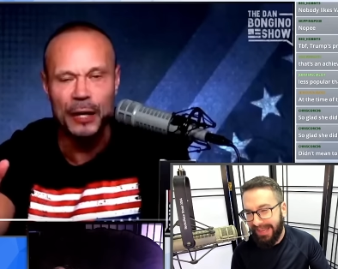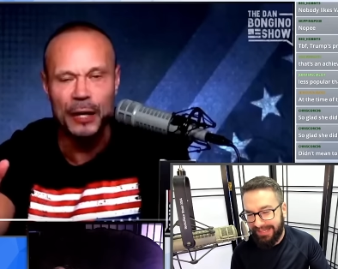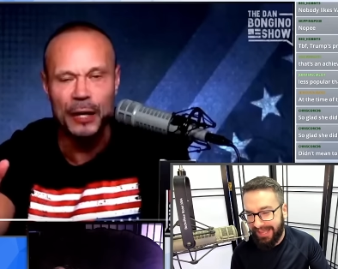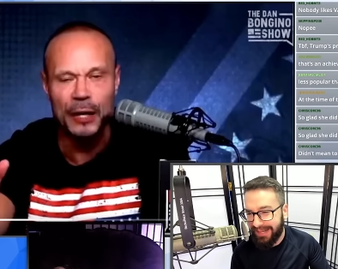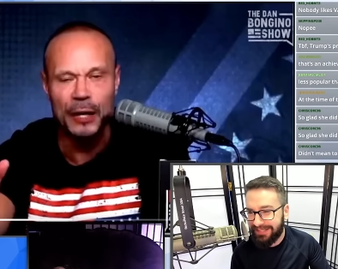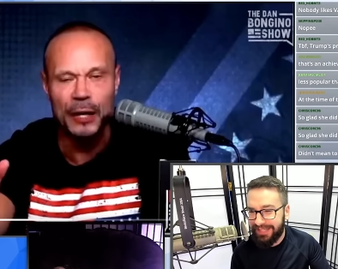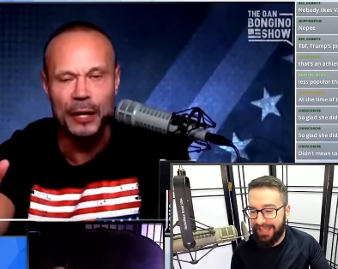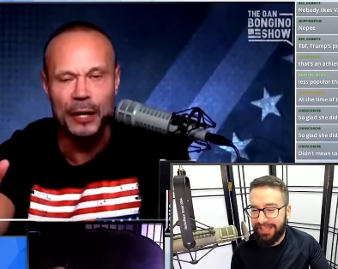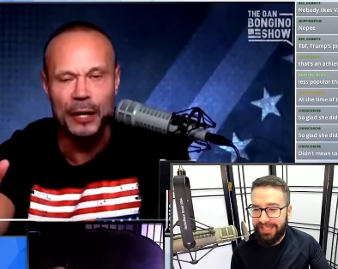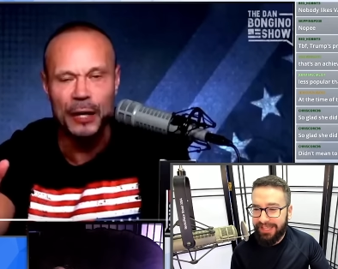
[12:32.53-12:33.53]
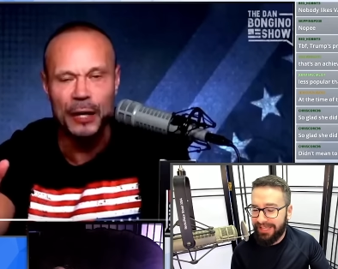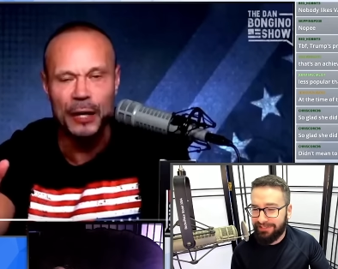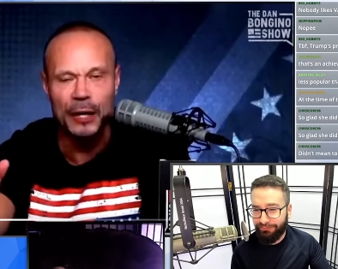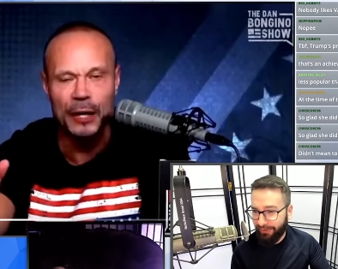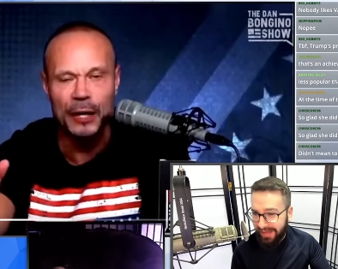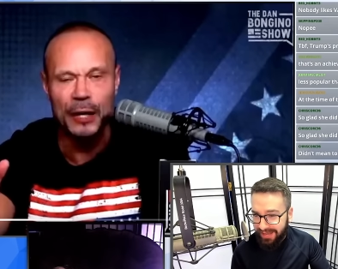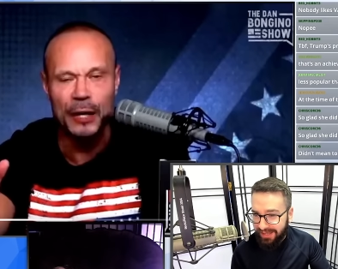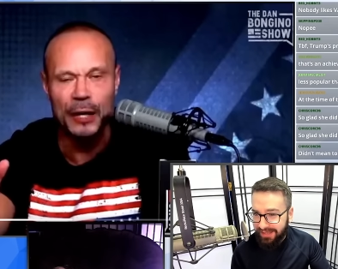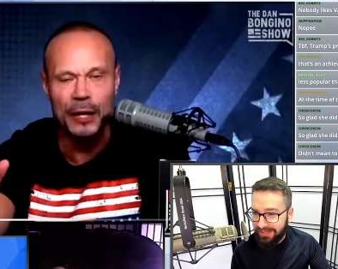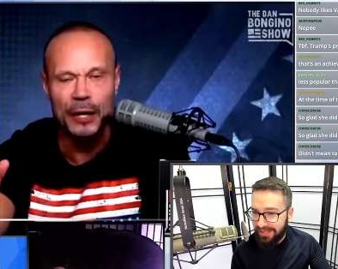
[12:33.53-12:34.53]
Speaker 1: ladies. Like he's a freak.
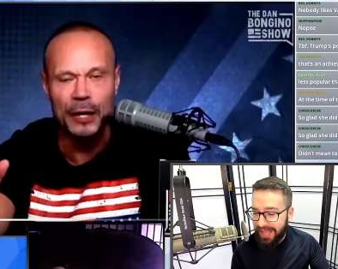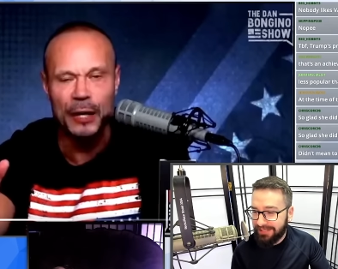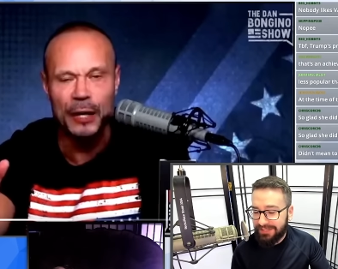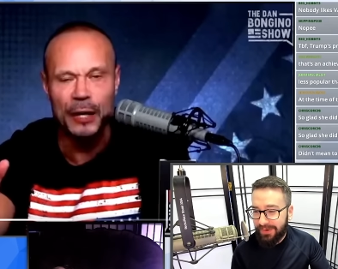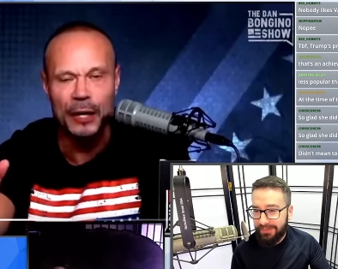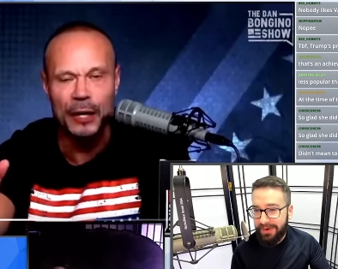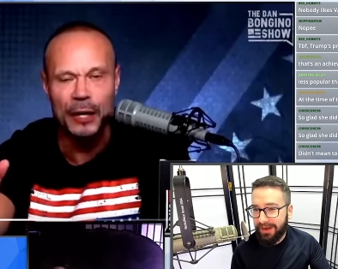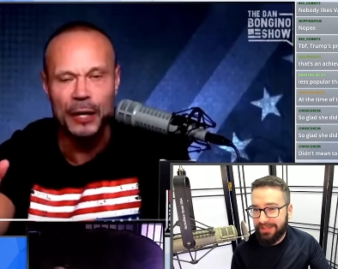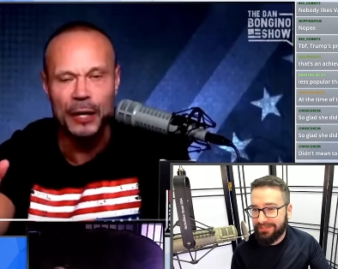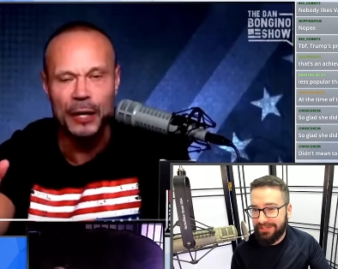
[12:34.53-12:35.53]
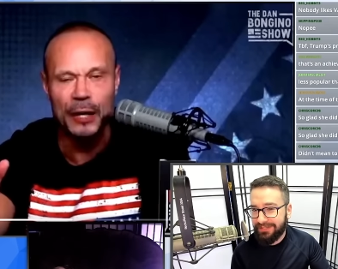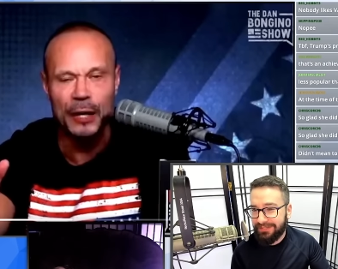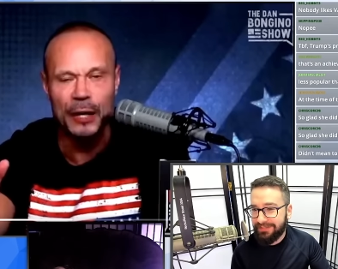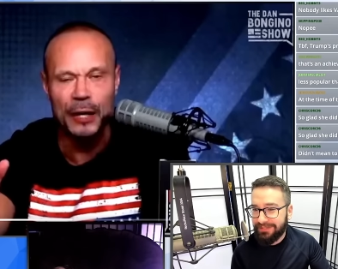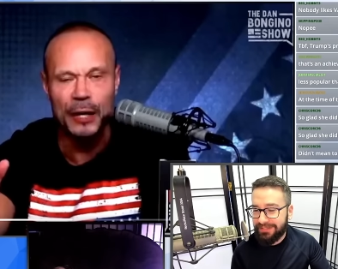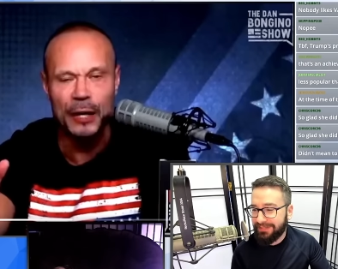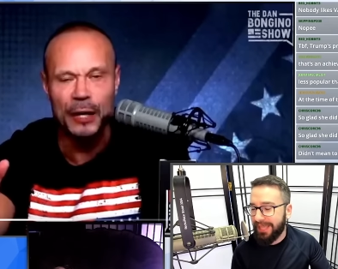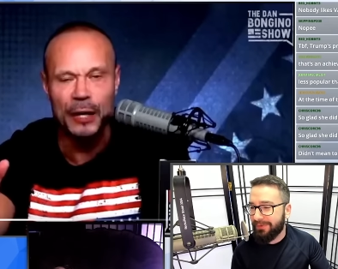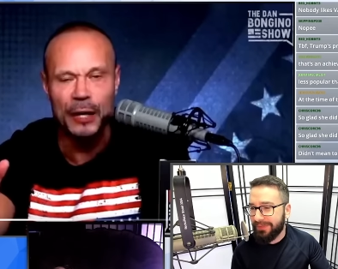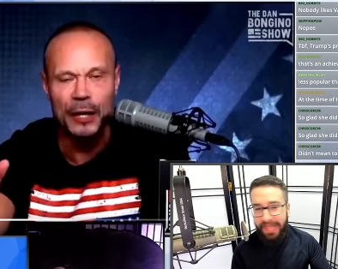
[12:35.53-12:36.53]
And so Americans just they
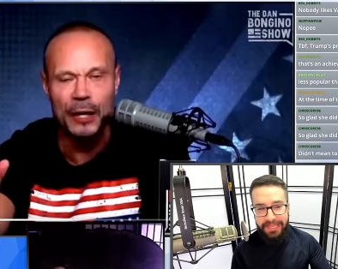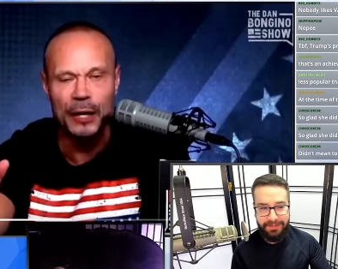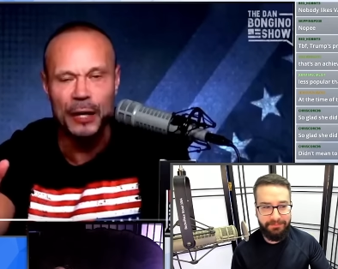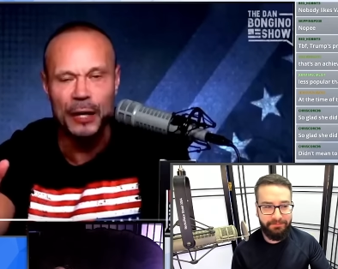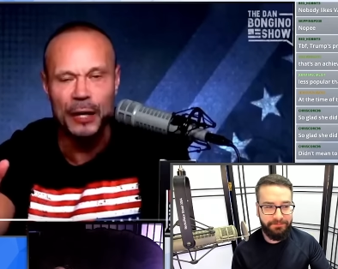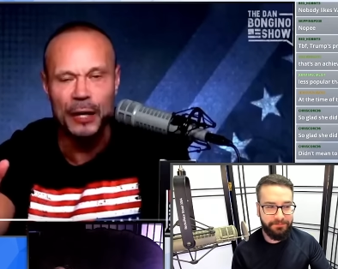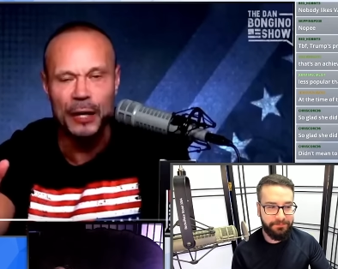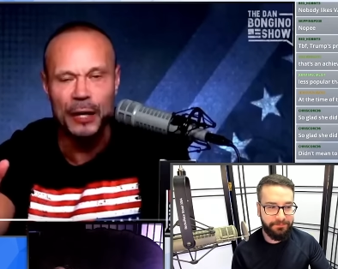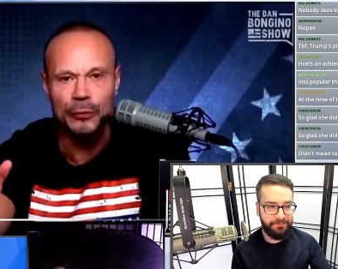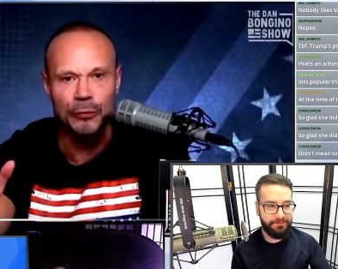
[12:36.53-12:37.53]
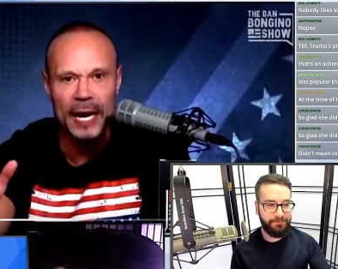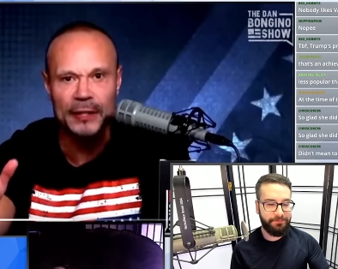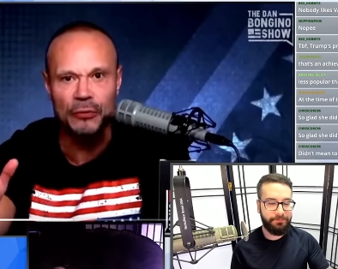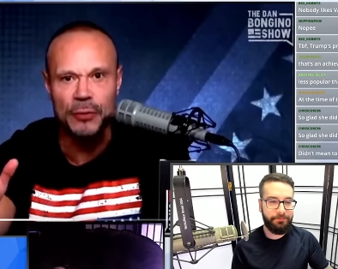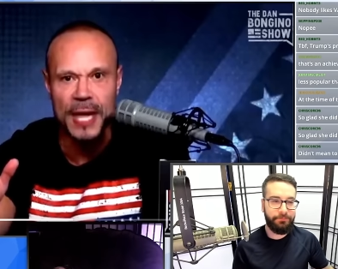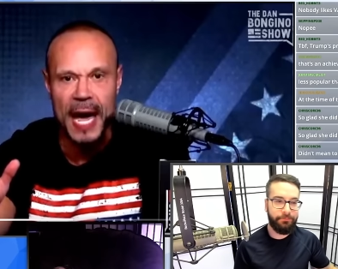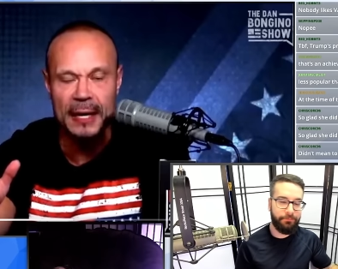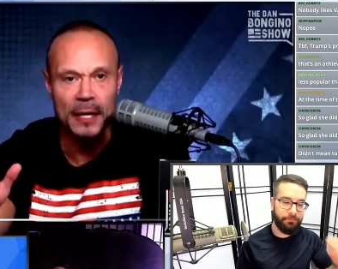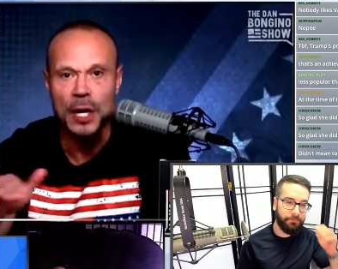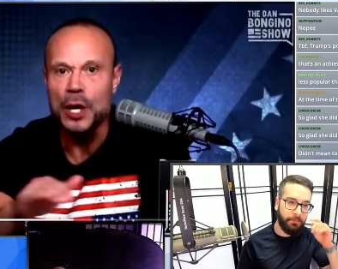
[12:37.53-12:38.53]
don't like him.
Speaker 2: Right through
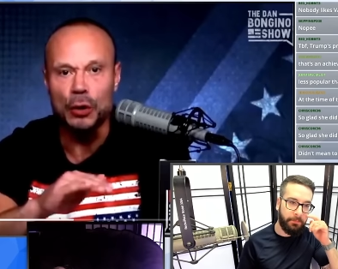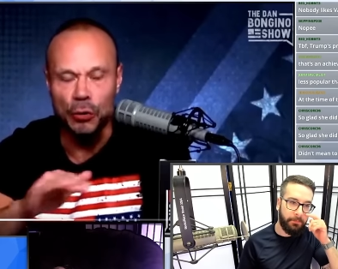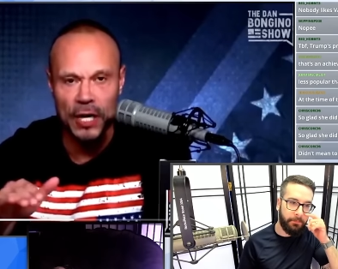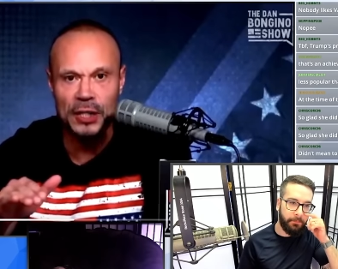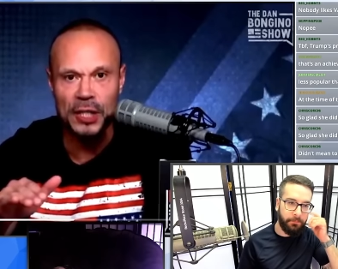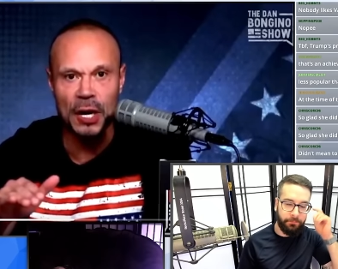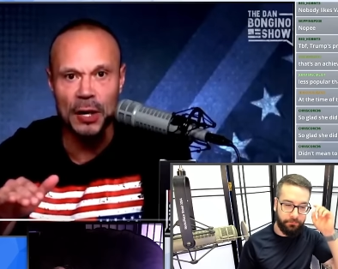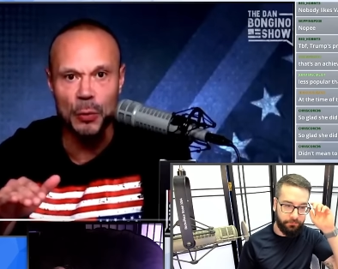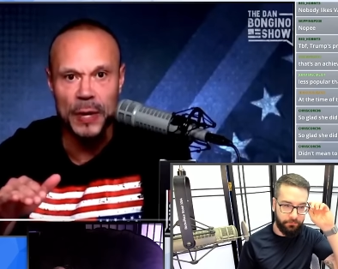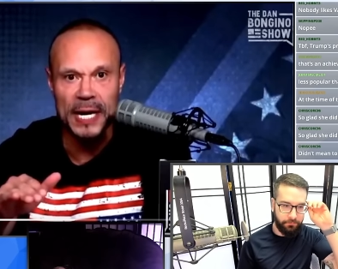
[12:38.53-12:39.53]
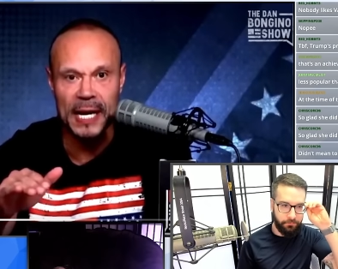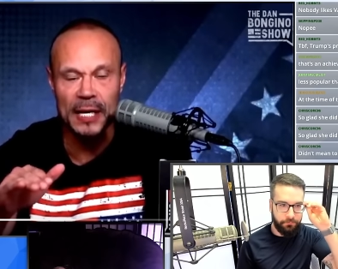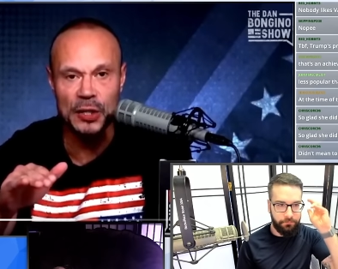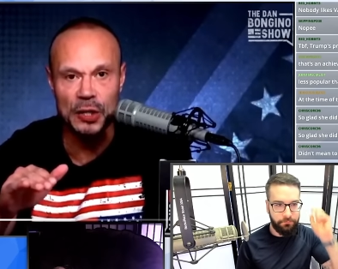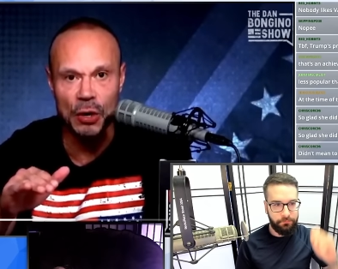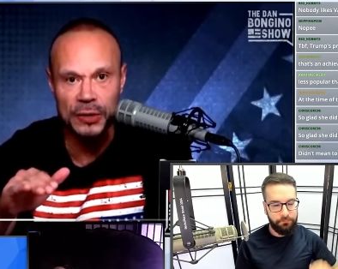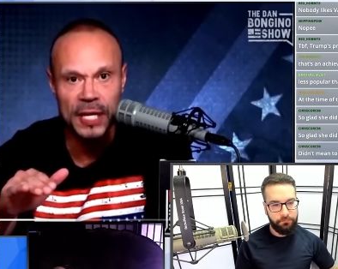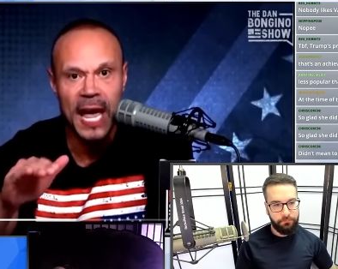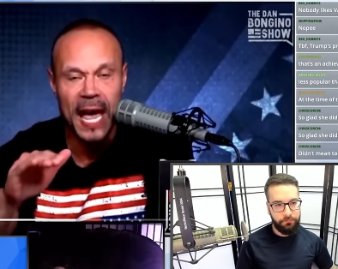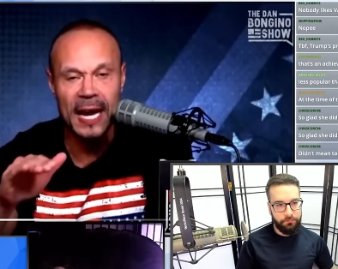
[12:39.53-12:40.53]
that, crushed it on the weekend
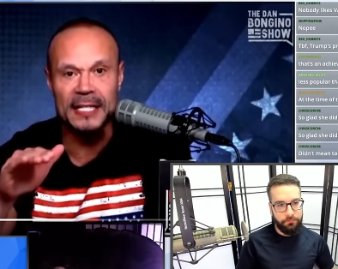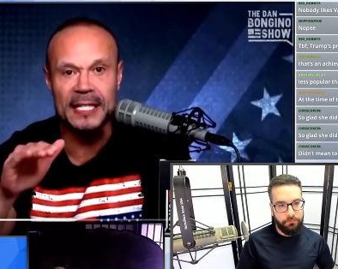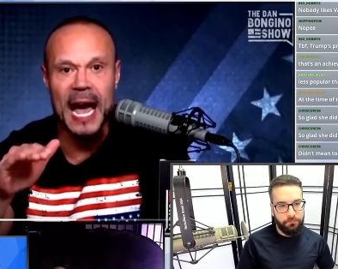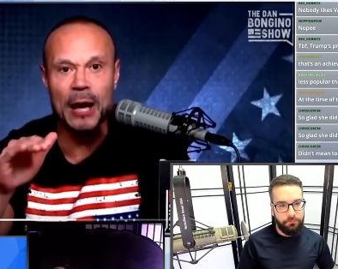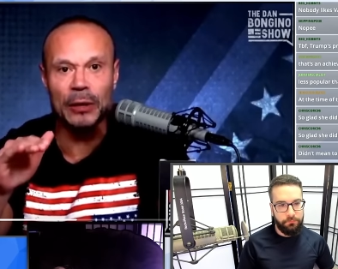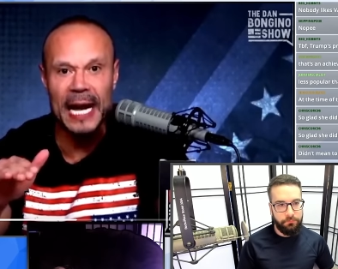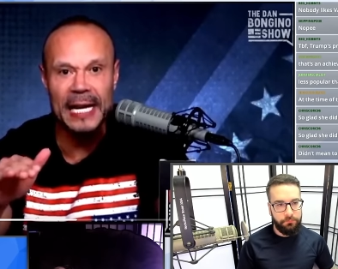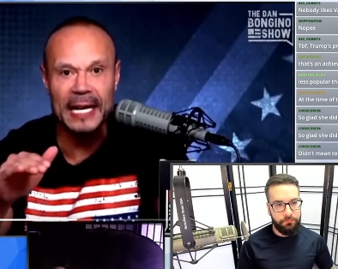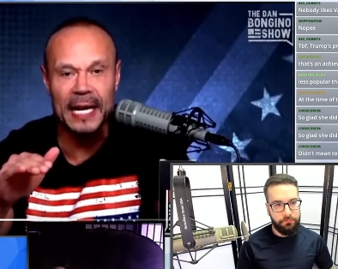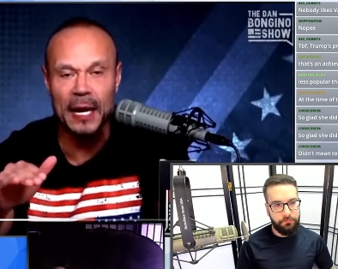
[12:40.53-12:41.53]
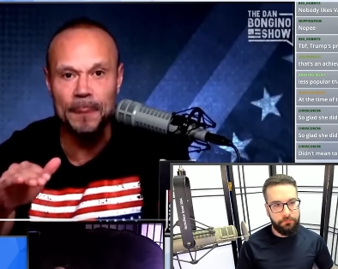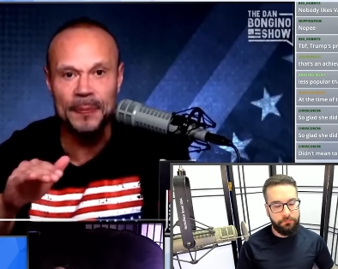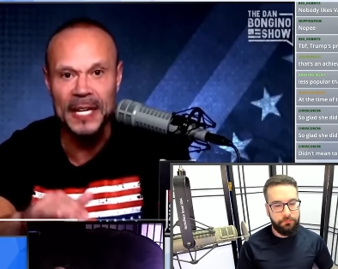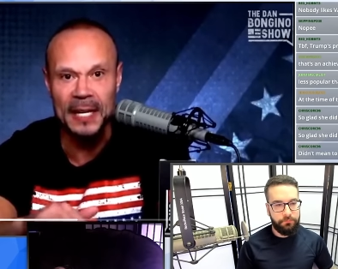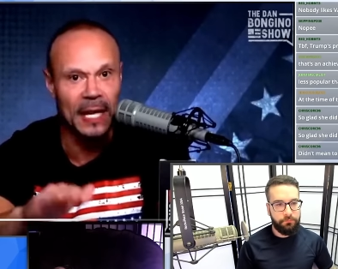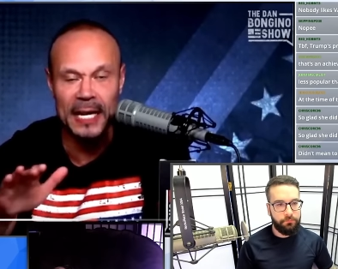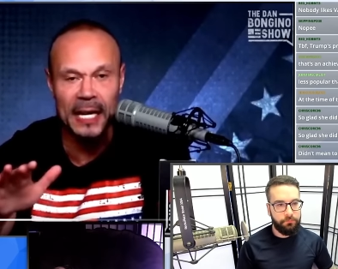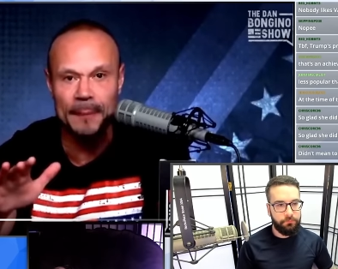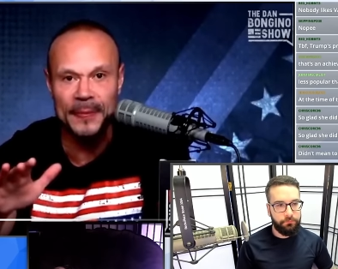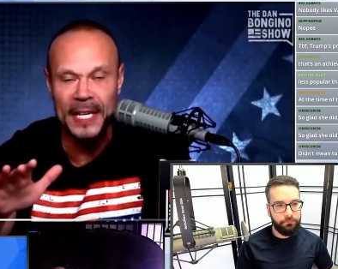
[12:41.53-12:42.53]
shows, and is now lighting it up the
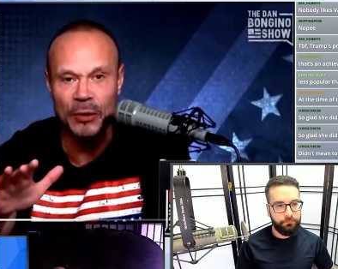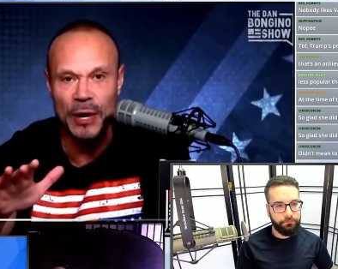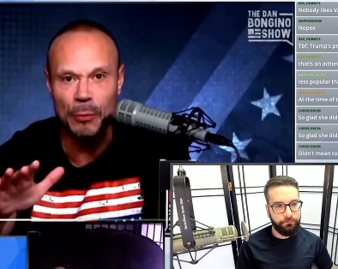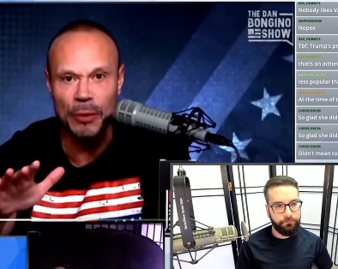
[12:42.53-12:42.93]
lighting up the internet